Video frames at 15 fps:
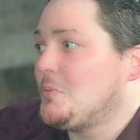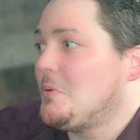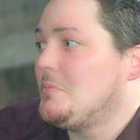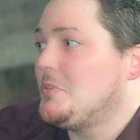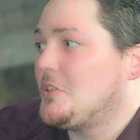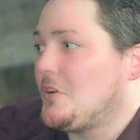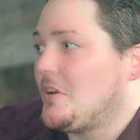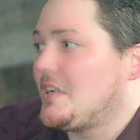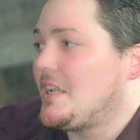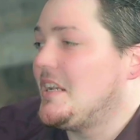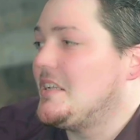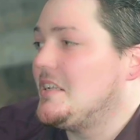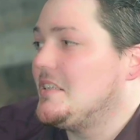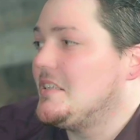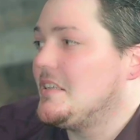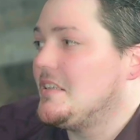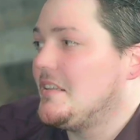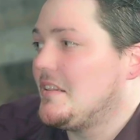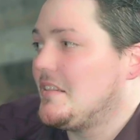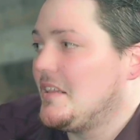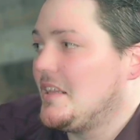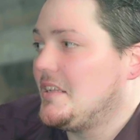when we start getting into the
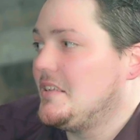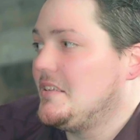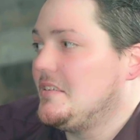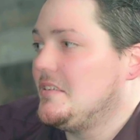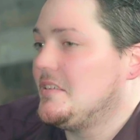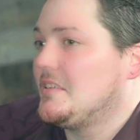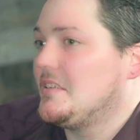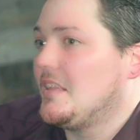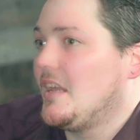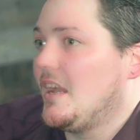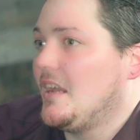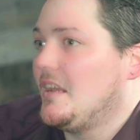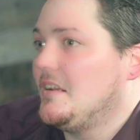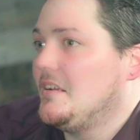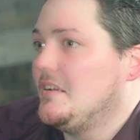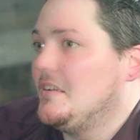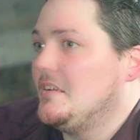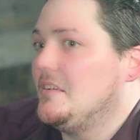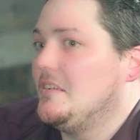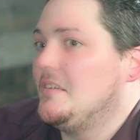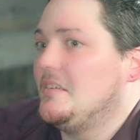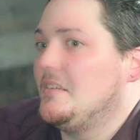things that
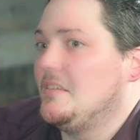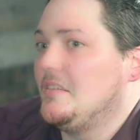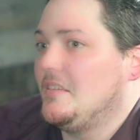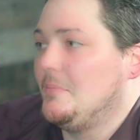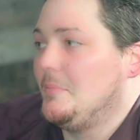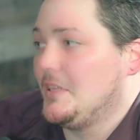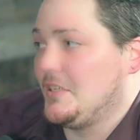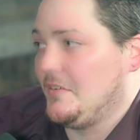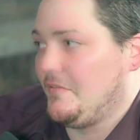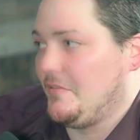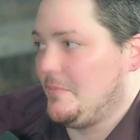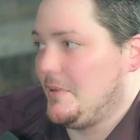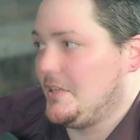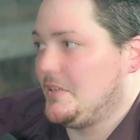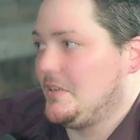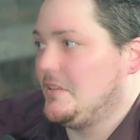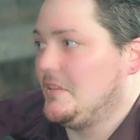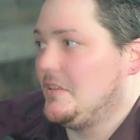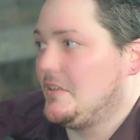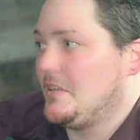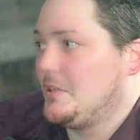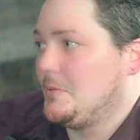the misinformation,
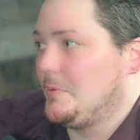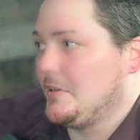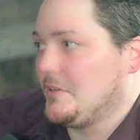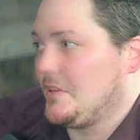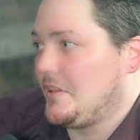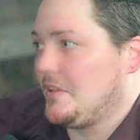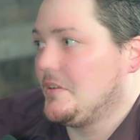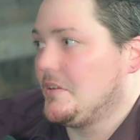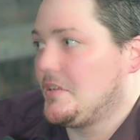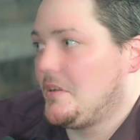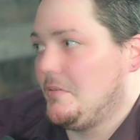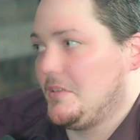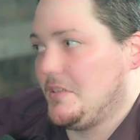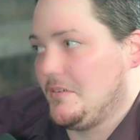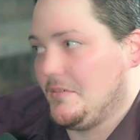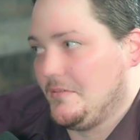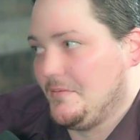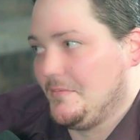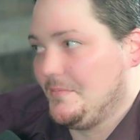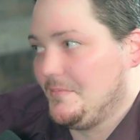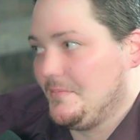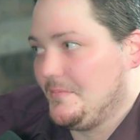the conspiracy theories go into.
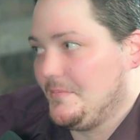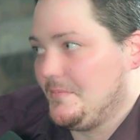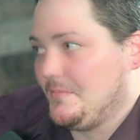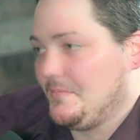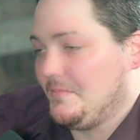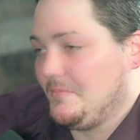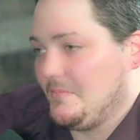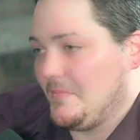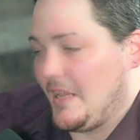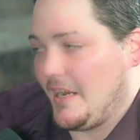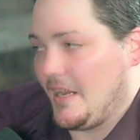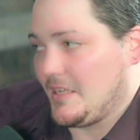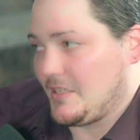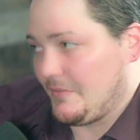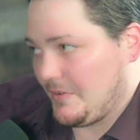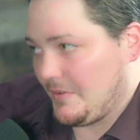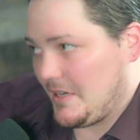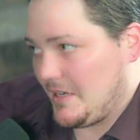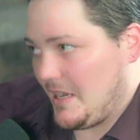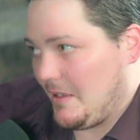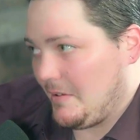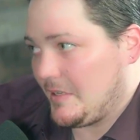And as of right
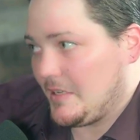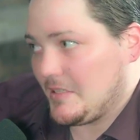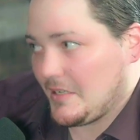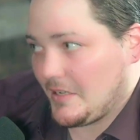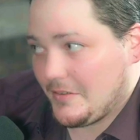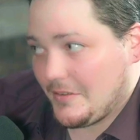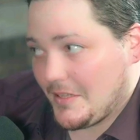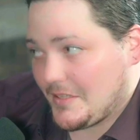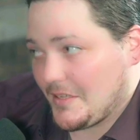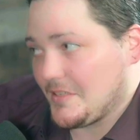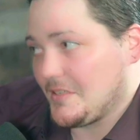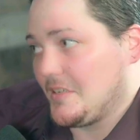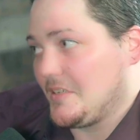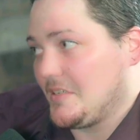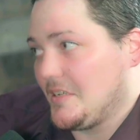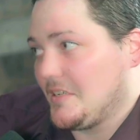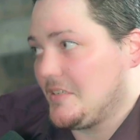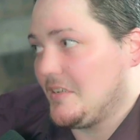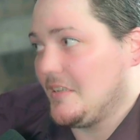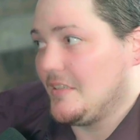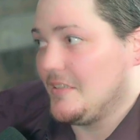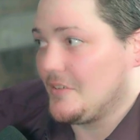now, I can tell you that doesn't exist.
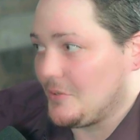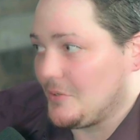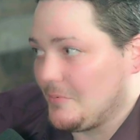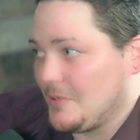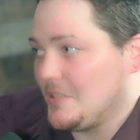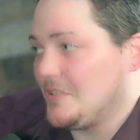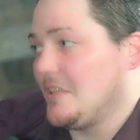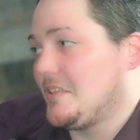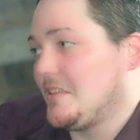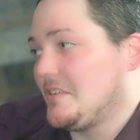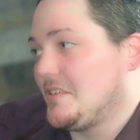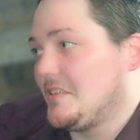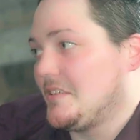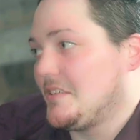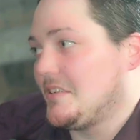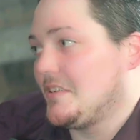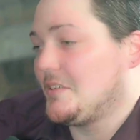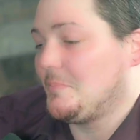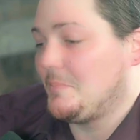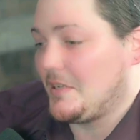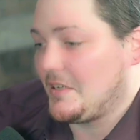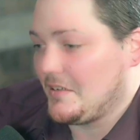And there's a reason that doesn't
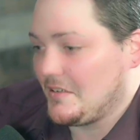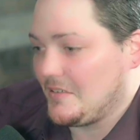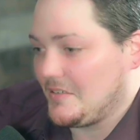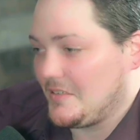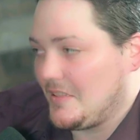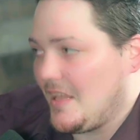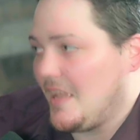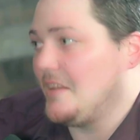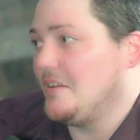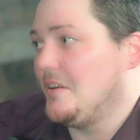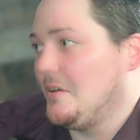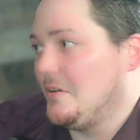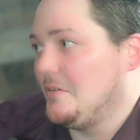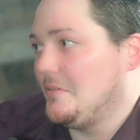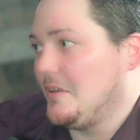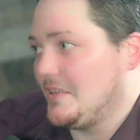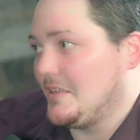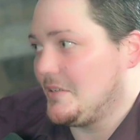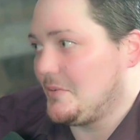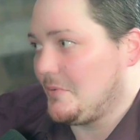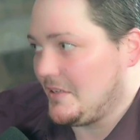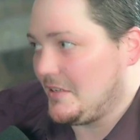exist, because they know
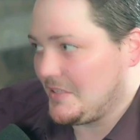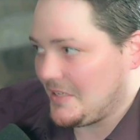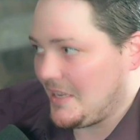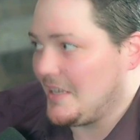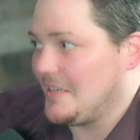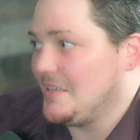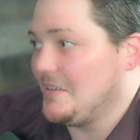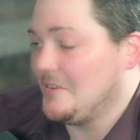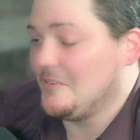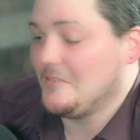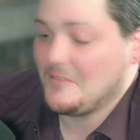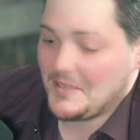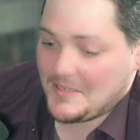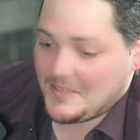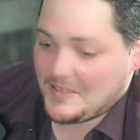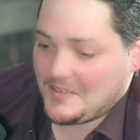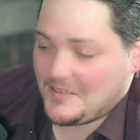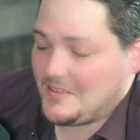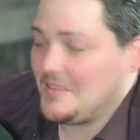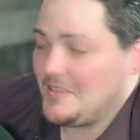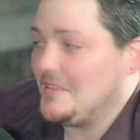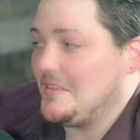as well as I do
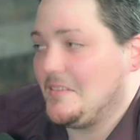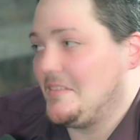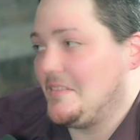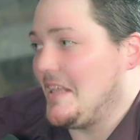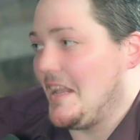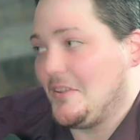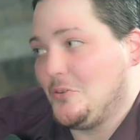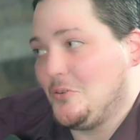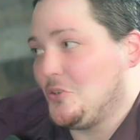that you